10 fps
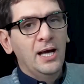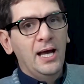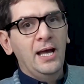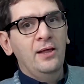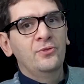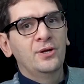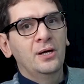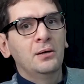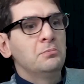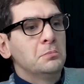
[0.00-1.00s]
and
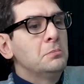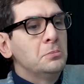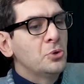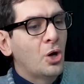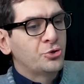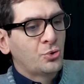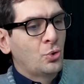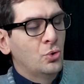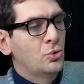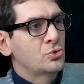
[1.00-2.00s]
not
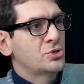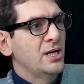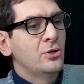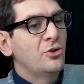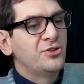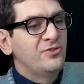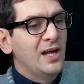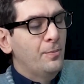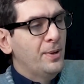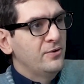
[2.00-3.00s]
cause and not
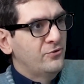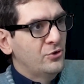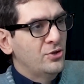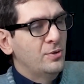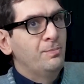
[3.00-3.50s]
develop any further.